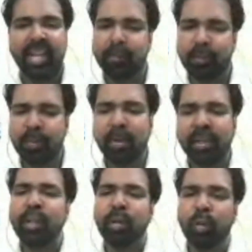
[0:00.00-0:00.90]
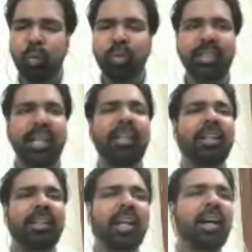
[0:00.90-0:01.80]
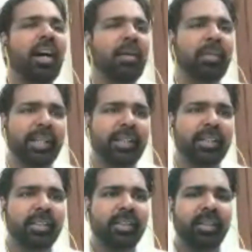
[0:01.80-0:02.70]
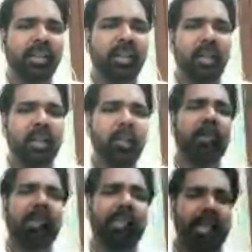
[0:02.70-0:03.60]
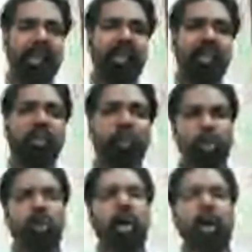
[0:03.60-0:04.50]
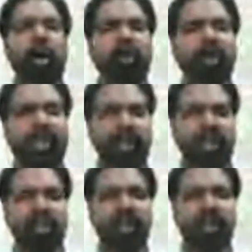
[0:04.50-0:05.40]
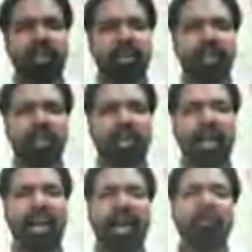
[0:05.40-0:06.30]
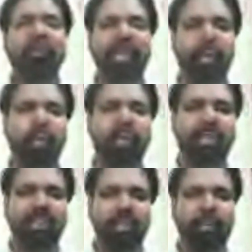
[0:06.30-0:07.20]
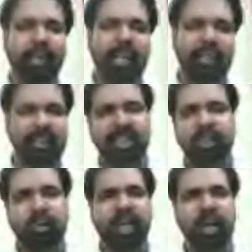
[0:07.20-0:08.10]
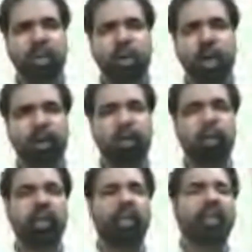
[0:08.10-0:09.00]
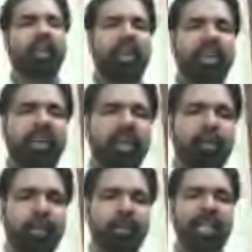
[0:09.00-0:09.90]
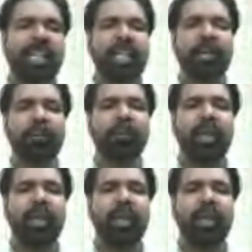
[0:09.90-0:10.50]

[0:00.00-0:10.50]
Everybody knows that they are harming it. But then those who harm nature have their own justifications. That's why I, I quoted uh, from Leakey.